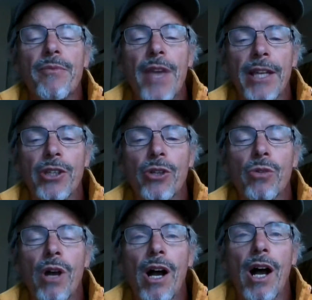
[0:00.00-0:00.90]
Thank
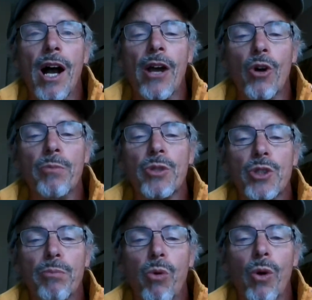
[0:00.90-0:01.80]
you. I hope you
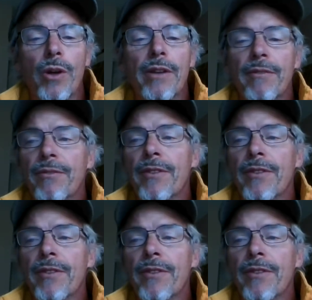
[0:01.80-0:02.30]
support